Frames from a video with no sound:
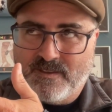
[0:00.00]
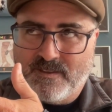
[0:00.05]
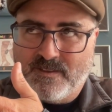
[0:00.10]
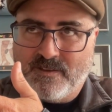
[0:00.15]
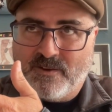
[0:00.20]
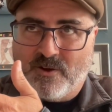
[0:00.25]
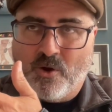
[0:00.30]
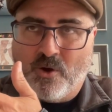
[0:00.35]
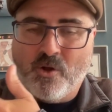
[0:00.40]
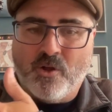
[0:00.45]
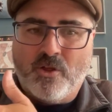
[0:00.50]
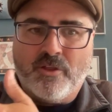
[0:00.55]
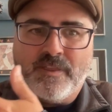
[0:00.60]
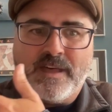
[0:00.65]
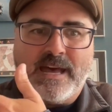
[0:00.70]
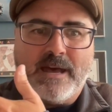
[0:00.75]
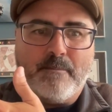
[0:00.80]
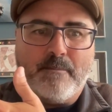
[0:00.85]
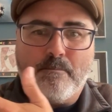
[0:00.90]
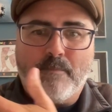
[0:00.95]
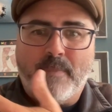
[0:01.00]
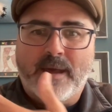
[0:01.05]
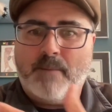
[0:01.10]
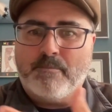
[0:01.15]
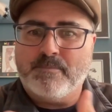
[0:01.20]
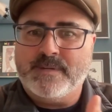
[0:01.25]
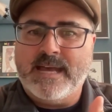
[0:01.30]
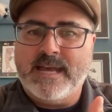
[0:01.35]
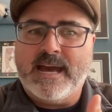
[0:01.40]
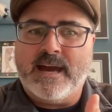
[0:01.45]
all that
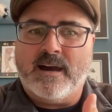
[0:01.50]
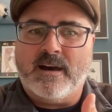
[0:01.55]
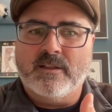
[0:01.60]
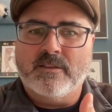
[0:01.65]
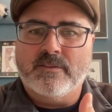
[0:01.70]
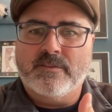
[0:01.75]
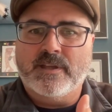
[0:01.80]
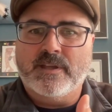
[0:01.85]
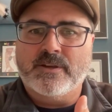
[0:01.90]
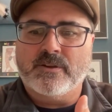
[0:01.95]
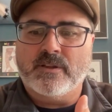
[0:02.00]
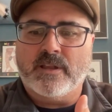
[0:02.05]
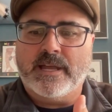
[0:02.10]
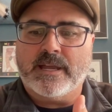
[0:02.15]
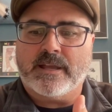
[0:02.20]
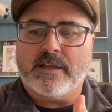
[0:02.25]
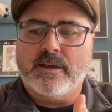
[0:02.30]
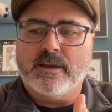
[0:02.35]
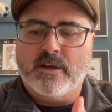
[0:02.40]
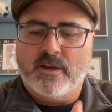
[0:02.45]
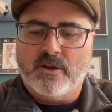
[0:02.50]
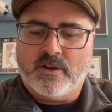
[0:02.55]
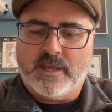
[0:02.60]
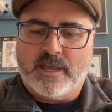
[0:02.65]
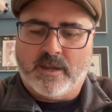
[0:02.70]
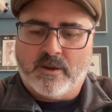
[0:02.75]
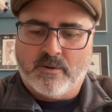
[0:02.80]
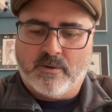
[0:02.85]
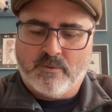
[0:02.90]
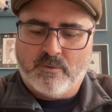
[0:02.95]
mapped out, then you're like,
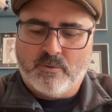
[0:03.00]
okay,